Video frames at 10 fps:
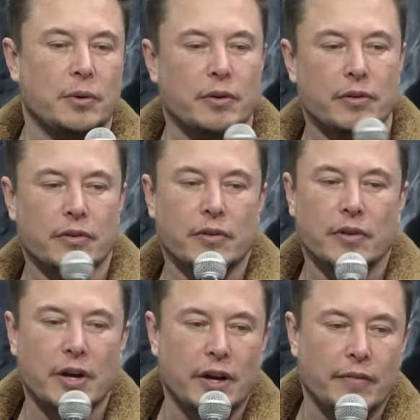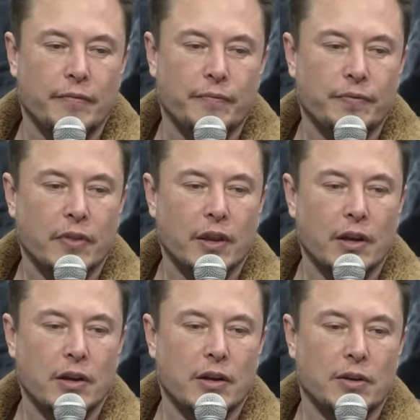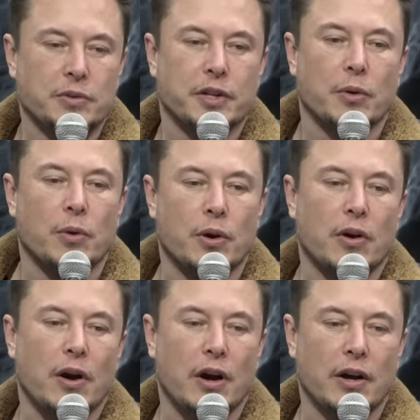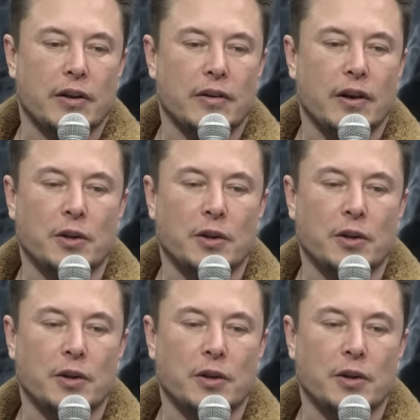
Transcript: were um, interesting were on